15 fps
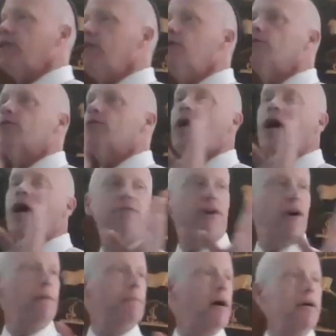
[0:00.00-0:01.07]
the leaders of
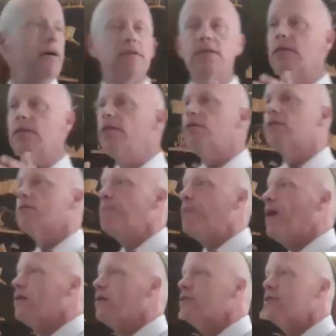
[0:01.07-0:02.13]
Hamas and the leaders of
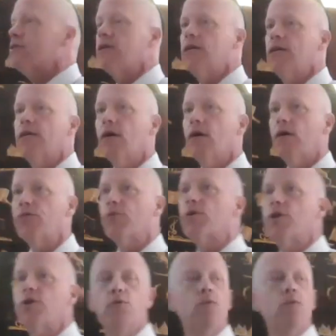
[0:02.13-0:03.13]
Palestinian Authority,